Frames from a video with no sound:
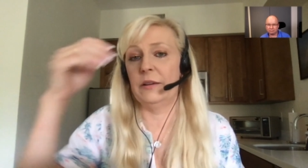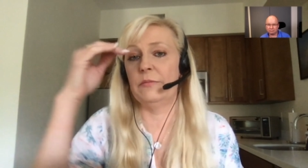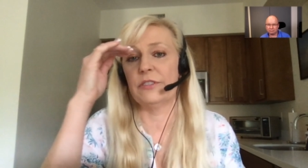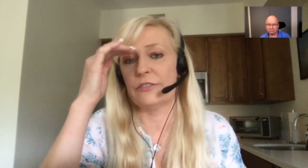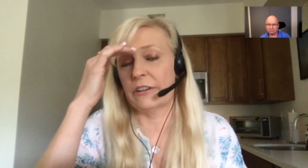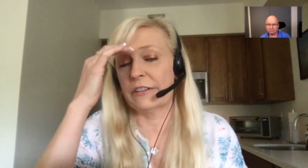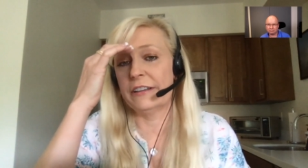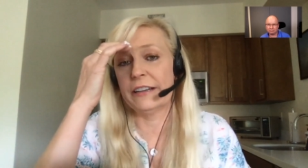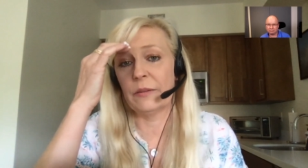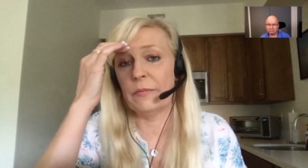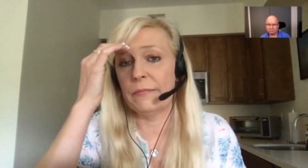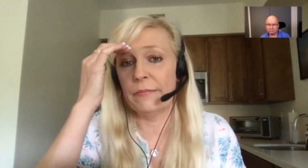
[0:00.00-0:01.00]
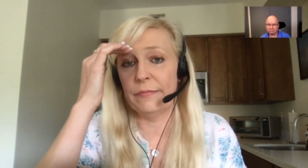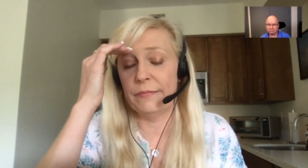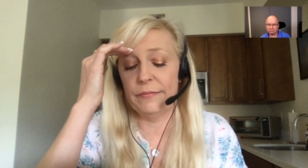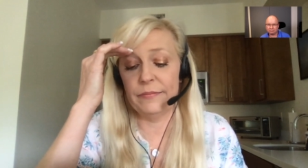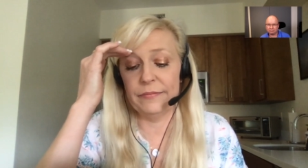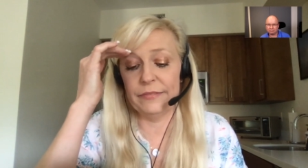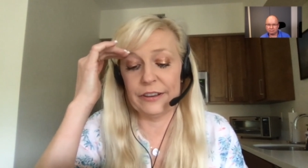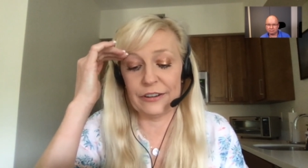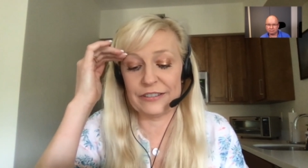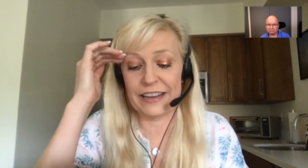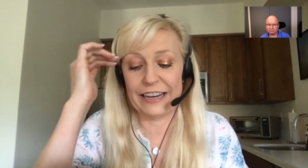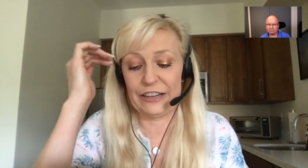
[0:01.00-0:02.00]
I'm struggling. I'm,
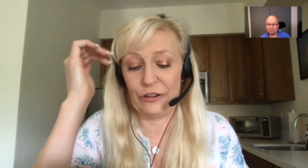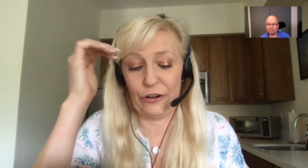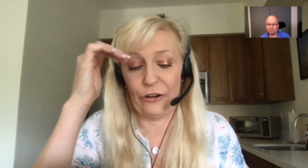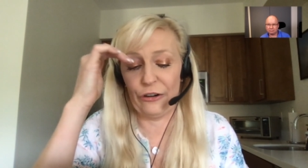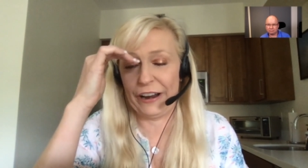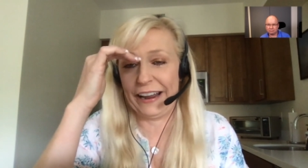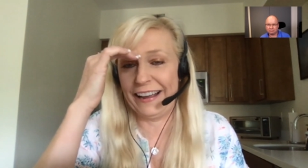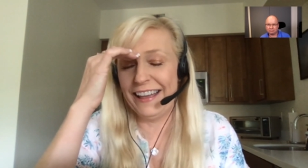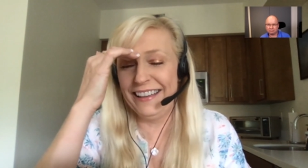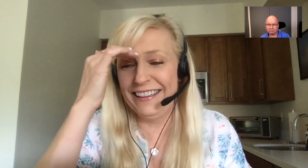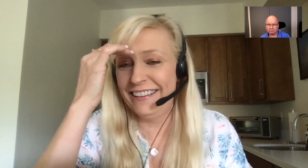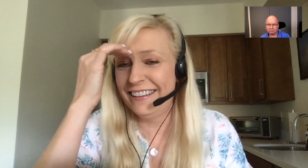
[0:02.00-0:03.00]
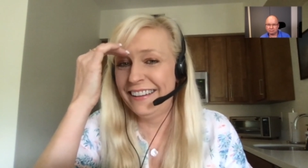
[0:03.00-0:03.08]
they're saying you're hurting.